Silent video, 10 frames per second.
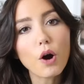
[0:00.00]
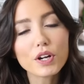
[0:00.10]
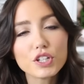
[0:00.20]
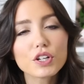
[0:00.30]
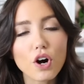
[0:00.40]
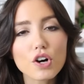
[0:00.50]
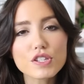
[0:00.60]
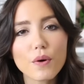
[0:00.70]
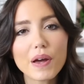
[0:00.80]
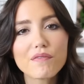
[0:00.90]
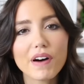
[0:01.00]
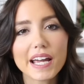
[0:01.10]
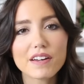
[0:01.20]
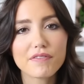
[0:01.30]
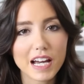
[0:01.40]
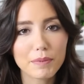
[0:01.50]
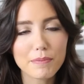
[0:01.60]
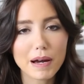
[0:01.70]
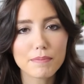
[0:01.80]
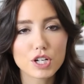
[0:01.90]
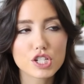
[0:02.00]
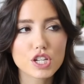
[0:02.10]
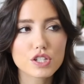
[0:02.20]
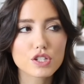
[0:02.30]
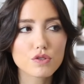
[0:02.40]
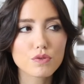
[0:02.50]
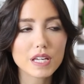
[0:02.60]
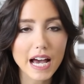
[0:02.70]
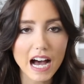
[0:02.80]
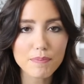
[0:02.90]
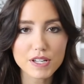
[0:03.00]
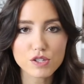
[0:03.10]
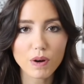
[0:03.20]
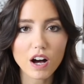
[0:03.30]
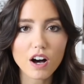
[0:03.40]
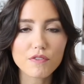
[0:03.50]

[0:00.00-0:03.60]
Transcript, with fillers: Oh, and you could also invite family members to the app as well.